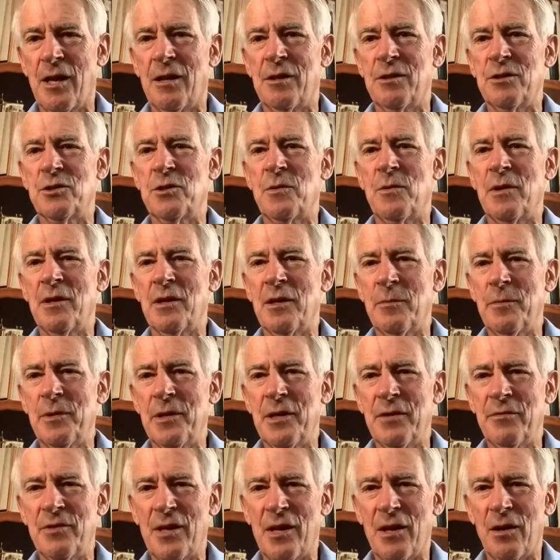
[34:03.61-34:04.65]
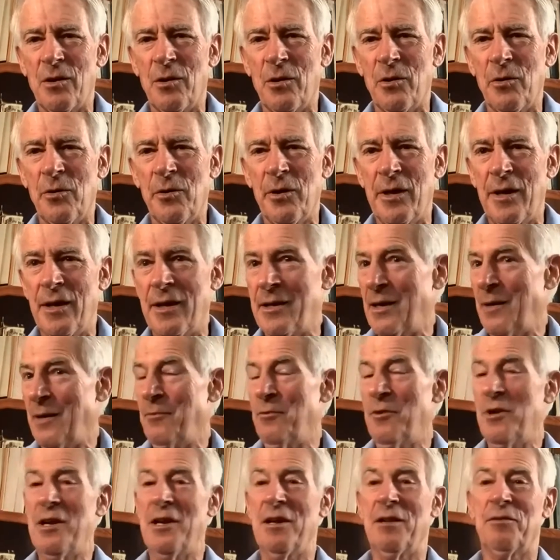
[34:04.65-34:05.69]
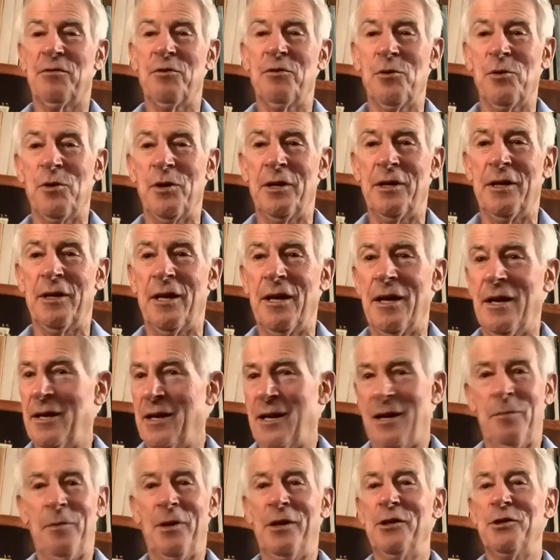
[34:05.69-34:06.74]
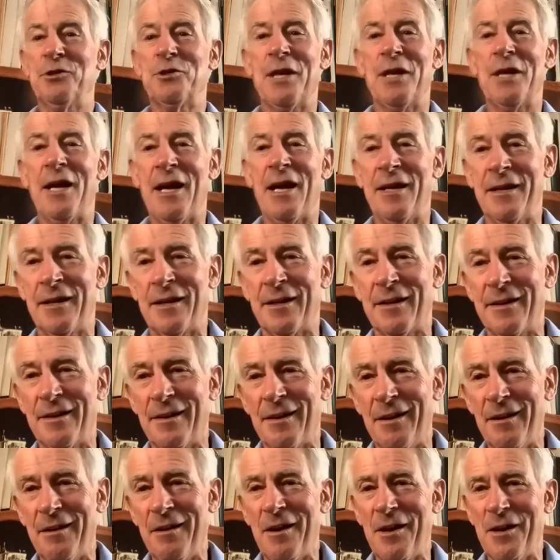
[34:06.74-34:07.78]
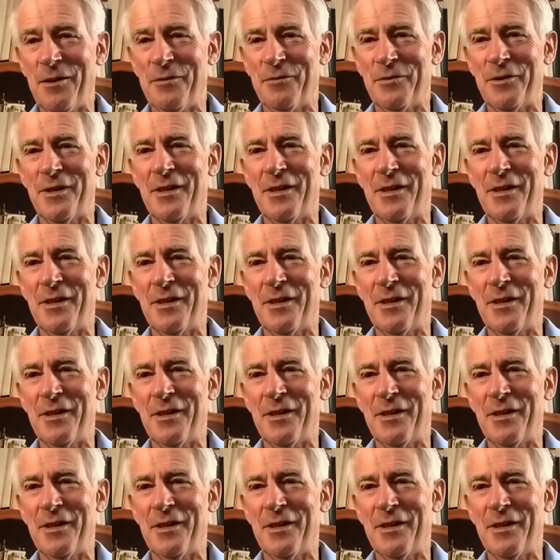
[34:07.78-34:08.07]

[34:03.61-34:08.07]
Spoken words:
There's a little bit of yellow, and I'm reading through it and I'm understanding a lot of